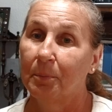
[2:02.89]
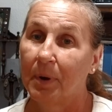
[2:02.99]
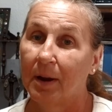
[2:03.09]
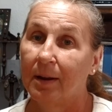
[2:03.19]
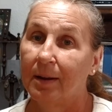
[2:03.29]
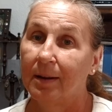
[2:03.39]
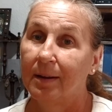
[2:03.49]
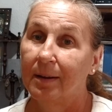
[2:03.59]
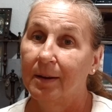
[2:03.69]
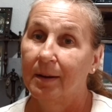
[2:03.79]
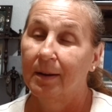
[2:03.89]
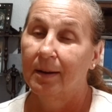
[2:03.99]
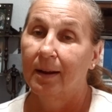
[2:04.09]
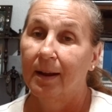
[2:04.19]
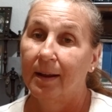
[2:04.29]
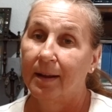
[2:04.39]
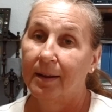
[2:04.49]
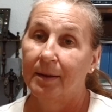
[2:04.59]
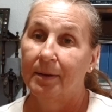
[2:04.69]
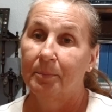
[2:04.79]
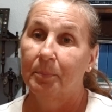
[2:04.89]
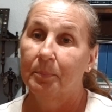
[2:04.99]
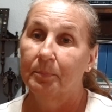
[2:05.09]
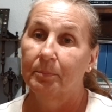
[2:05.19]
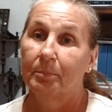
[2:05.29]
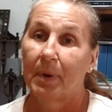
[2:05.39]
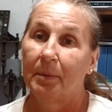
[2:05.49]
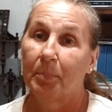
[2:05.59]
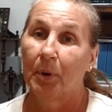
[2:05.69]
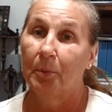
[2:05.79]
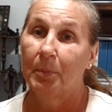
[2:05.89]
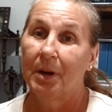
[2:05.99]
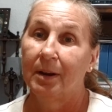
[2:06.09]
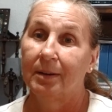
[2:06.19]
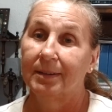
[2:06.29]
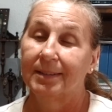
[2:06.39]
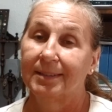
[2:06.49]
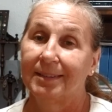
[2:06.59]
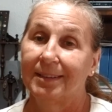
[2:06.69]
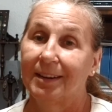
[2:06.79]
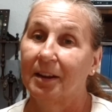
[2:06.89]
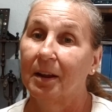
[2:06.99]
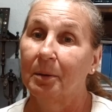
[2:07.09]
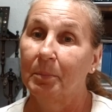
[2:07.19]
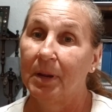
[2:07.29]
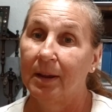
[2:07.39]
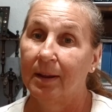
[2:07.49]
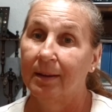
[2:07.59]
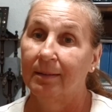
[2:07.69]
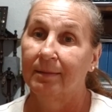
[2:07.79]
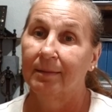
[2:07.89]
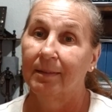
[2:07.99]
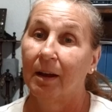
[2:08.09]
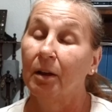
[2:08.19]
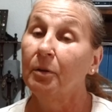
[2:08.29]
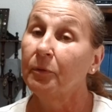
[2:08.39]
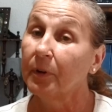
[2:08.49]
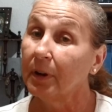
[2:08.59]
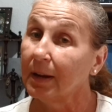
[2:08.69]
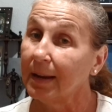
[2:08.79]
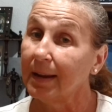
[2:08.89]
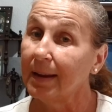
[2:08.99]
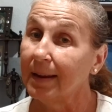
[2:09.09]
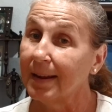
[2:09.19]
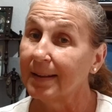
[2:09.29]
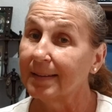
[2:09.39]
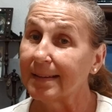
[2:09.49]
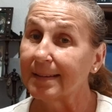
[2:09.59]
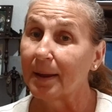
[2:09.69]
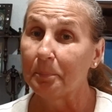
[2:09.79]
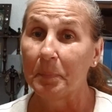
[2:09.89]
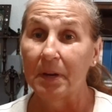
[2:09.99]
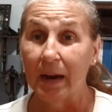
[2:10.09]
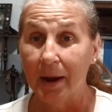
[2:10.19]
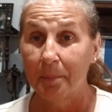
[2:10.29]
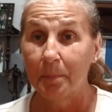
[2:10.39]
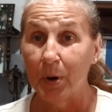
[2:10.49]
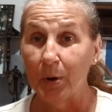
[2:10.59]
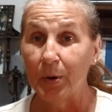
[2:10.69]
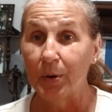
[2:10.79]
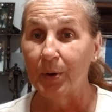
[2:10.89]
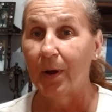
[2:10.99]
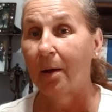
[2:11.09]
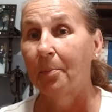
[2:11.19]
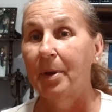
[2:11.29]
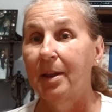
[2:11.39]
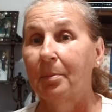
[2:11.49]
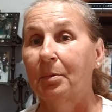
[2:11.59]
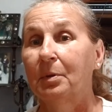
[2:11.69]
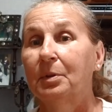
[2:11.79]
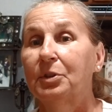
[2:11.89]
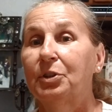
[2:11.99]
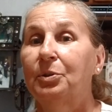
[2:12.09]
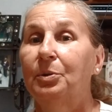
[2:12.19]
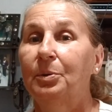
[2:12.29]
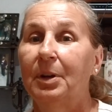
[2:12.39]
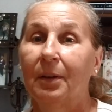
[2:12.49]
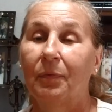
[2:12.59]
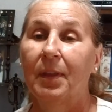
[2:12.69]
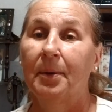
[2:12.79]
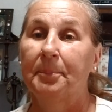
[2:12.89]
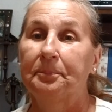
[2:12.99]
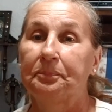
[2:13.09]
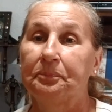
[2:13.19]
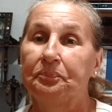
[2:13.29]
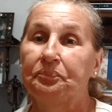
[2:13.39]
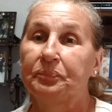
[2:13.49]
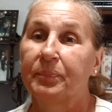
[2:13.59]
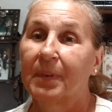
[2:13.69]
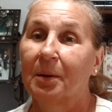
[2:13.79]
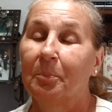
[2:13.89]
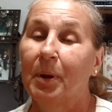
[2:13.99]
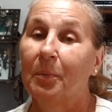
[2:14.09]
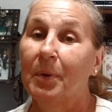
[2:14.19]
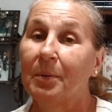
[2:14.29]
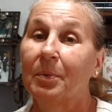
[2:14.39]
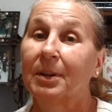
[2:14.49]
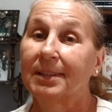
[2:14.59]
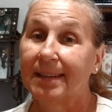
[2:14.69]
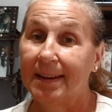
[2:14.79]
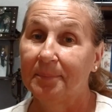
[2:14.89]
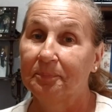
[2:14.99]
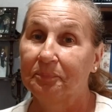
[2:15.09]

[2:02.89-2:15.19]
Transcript: my uh, my permanents to come in. Hopefully in September I'll be able to get them, but we will see.